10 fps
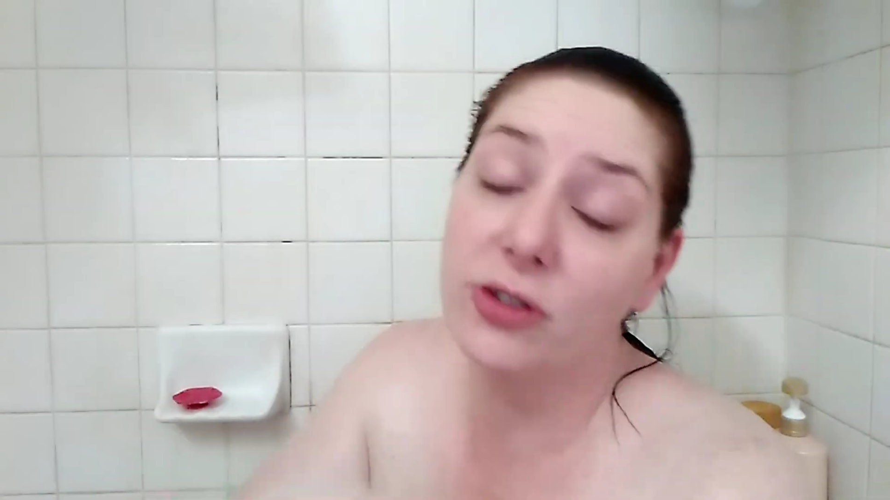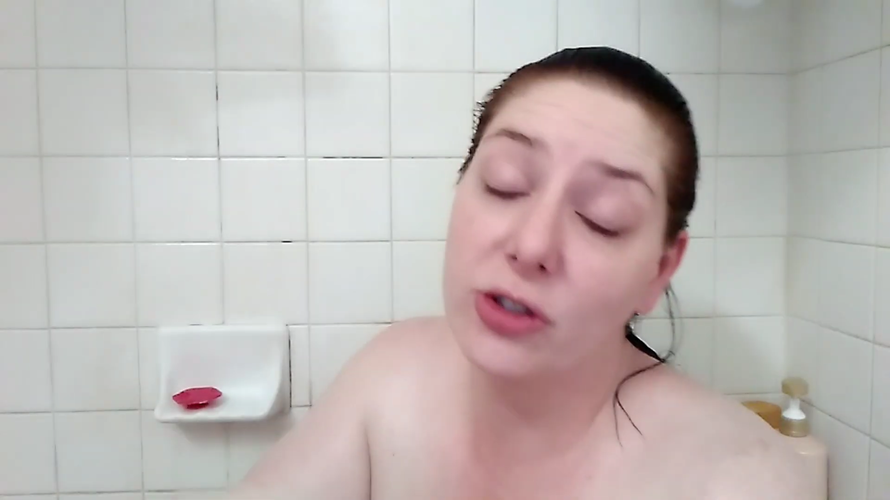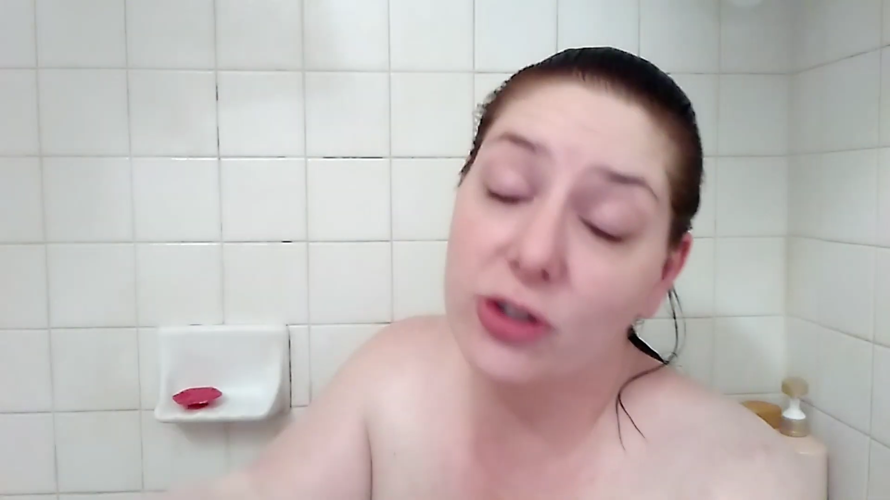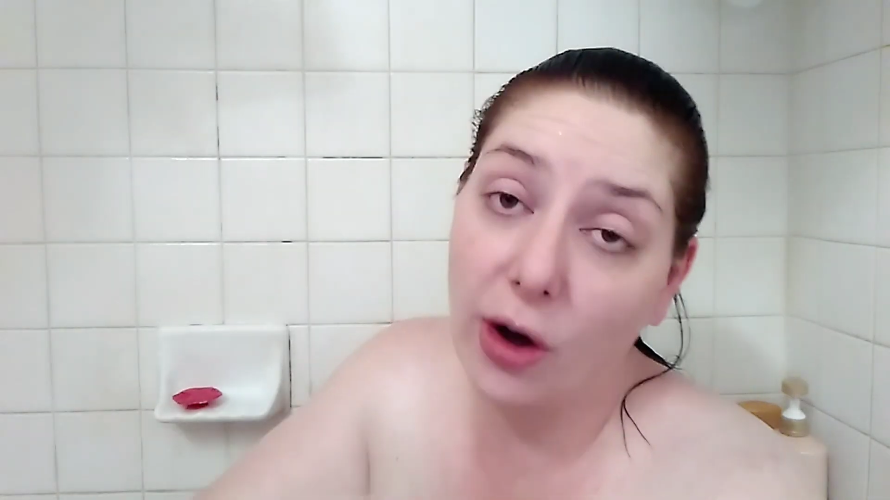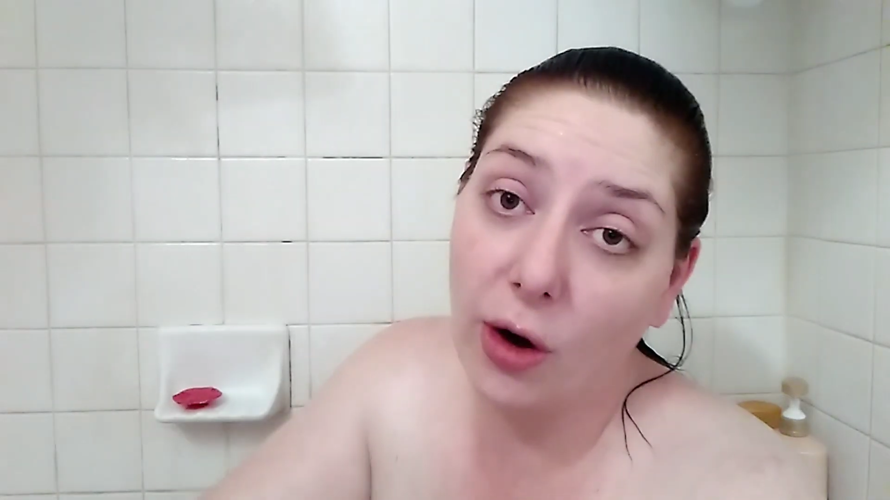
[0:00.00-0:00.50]

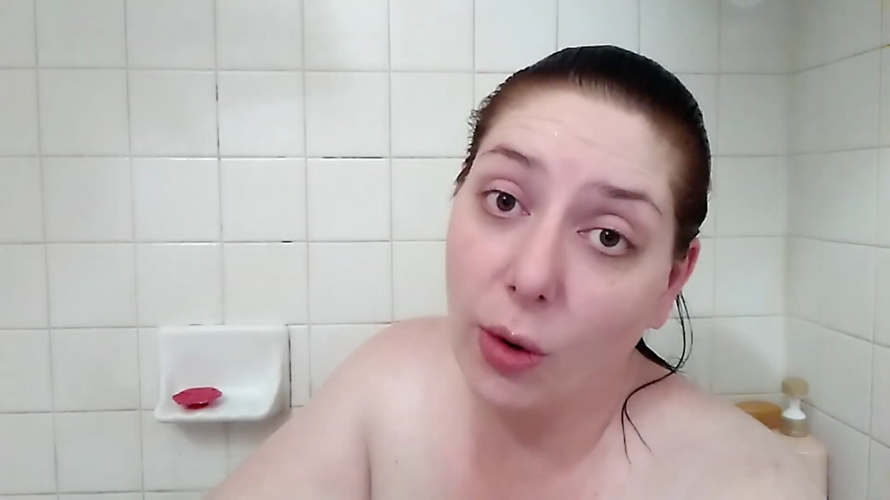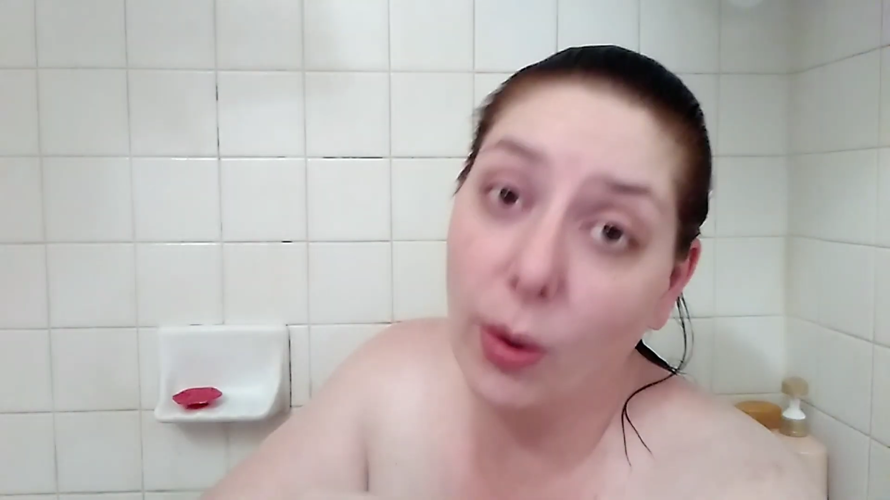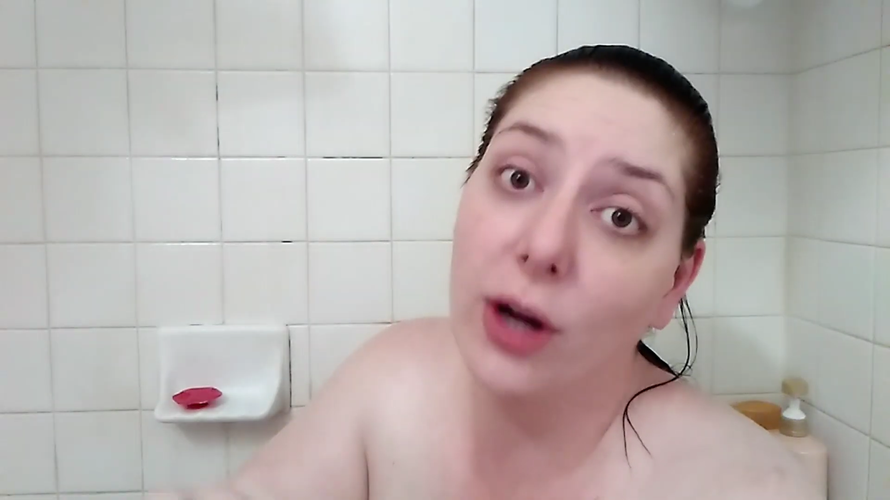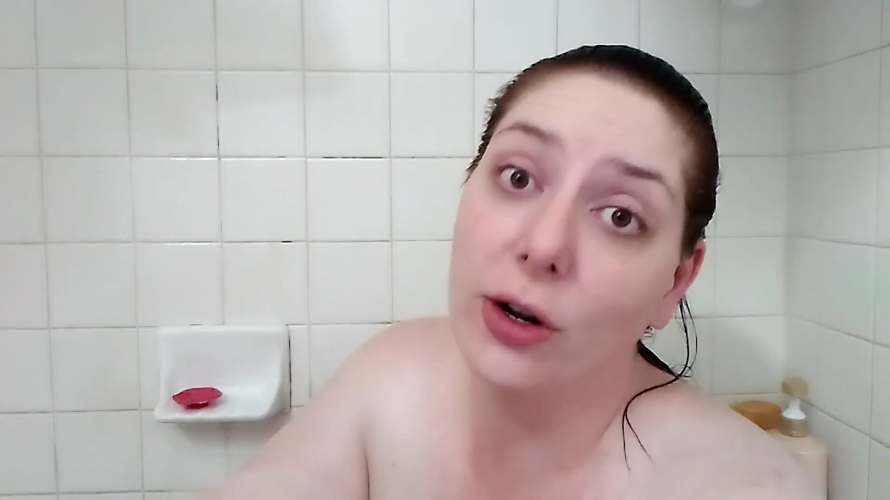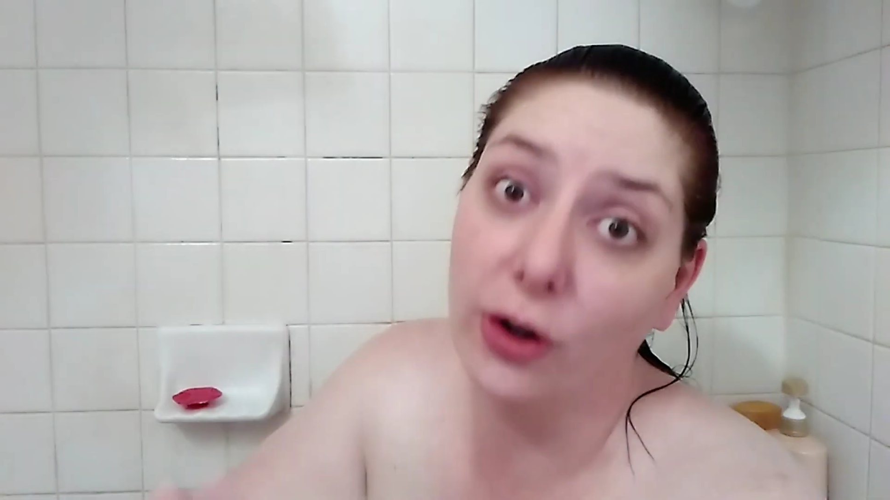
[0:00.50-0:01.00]
so
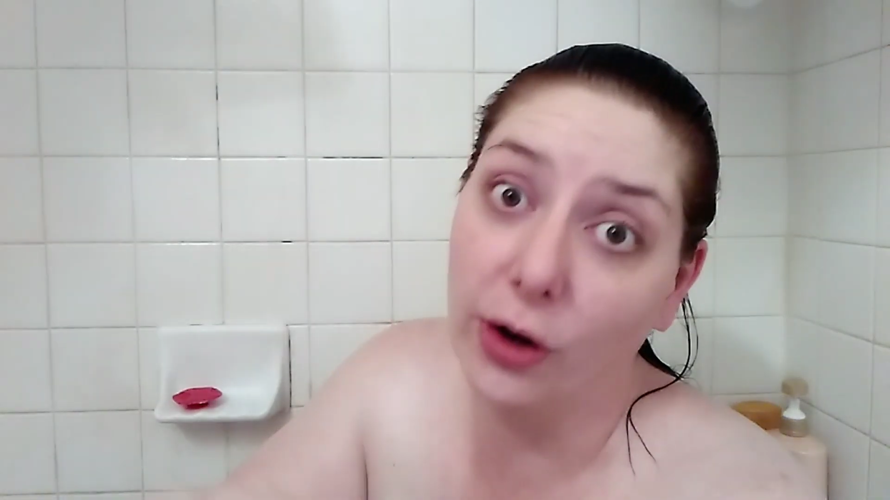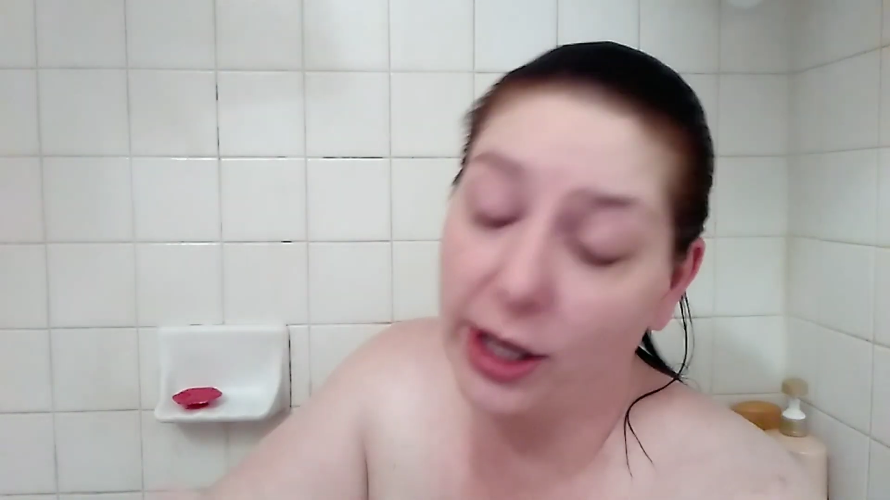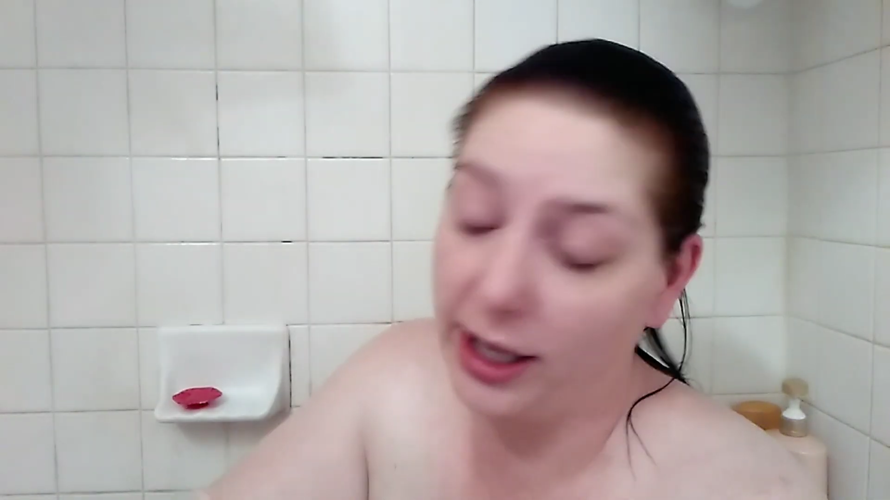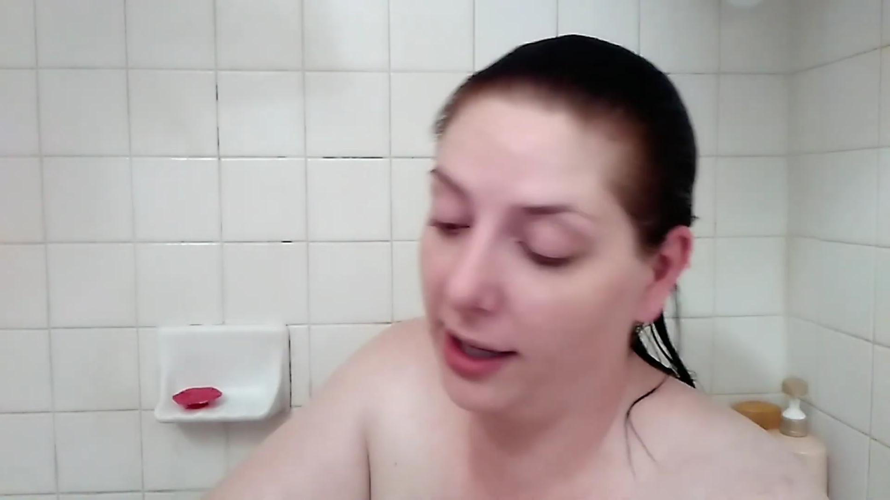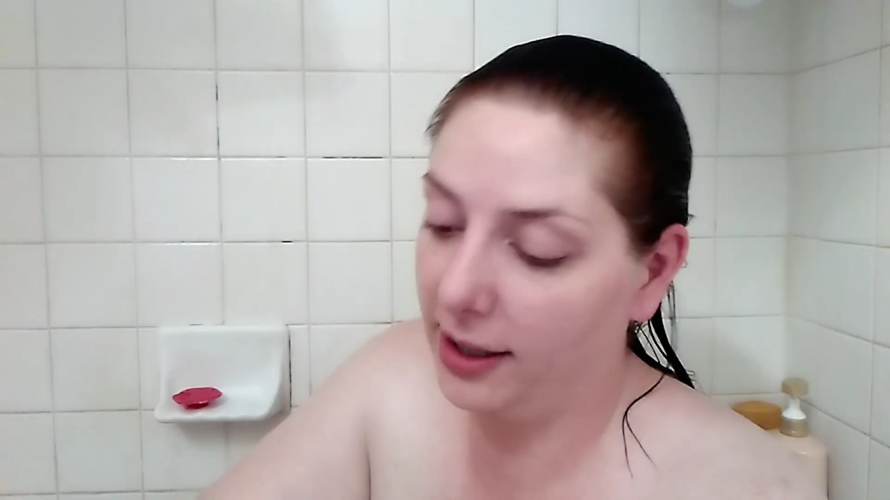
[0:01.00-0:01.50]

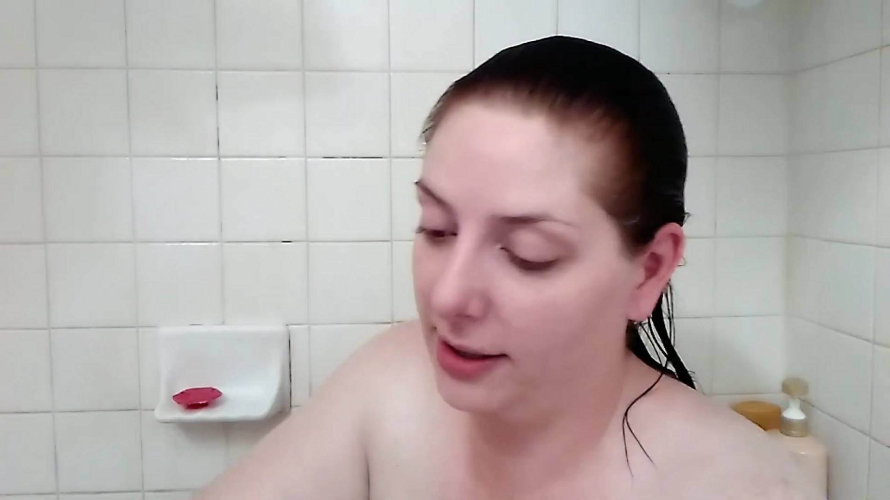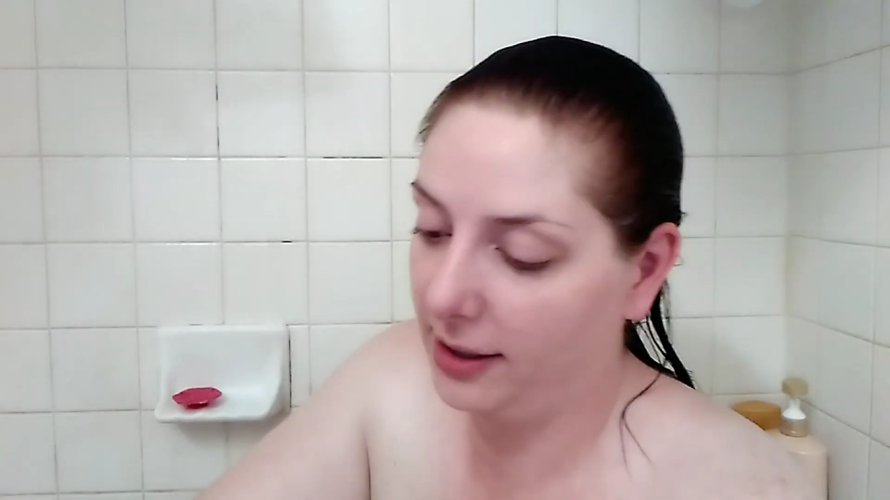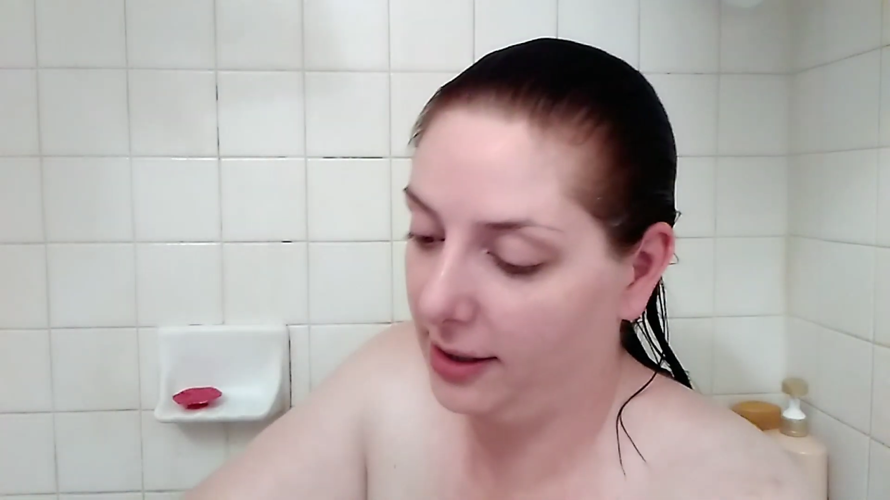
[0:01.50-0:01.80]
good.